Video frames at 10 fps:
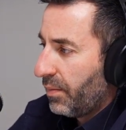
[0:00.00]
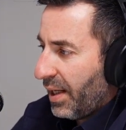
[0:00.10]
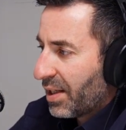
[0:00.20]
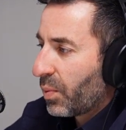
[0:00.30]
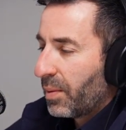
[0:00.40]

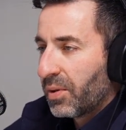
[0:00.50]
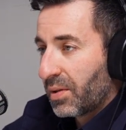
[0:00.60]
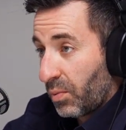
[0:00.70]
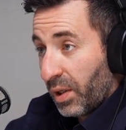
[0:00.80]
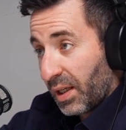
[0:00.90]
yes,
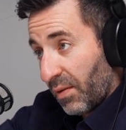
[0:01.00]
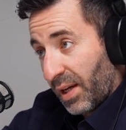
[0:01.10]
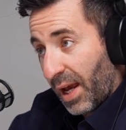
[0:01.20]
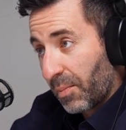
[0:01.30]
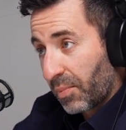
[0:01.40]
we're
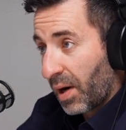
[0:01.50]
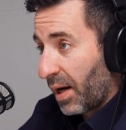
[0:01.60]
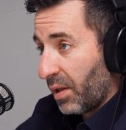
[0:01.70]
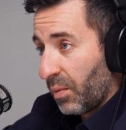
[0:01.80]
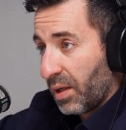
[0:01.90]
giving our
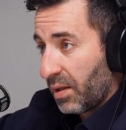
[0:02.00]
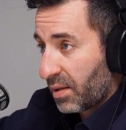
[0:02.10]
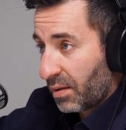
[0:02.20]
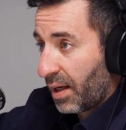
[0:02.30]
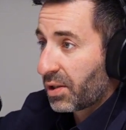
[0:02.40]
brand that we're
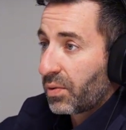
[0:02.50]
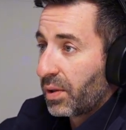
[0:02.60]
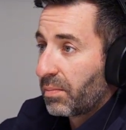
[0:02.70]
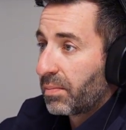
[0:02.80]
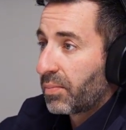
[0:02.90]
this
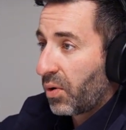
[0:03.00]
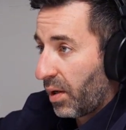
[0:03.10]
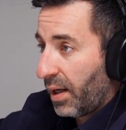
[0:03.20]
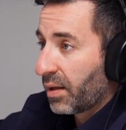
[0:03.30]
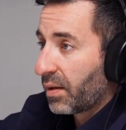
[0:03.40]
luxury
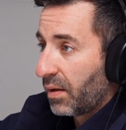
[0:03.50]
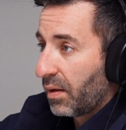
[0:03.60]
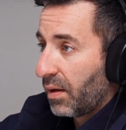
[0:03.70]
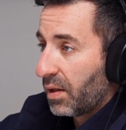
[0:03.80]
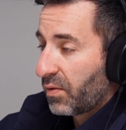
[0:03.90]
product
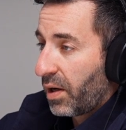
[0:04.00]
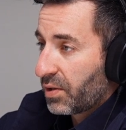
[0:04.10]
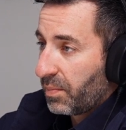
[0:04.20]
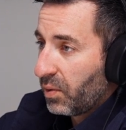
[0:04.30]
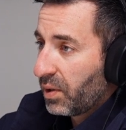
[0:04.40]
as far as
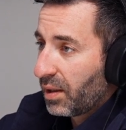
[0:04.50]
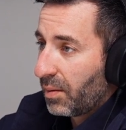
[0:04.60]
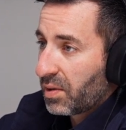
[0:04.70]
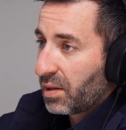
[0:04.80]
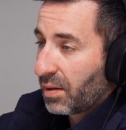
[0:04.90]
the building
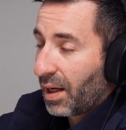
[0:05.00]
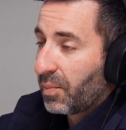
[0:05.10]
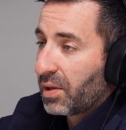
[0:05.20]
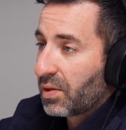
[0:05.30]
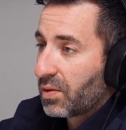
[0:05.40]
company
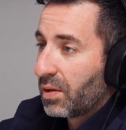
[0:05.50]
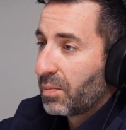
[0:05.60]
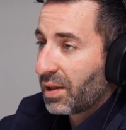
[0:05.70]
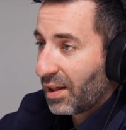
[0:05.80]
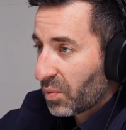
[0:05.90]
is concerned,
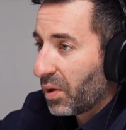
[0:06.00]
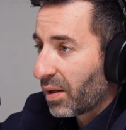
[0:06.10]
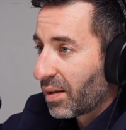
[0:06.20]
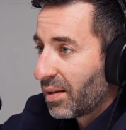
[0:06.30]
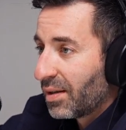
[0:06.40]
but guess
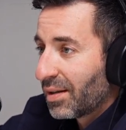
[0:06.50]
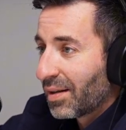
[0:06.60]
what?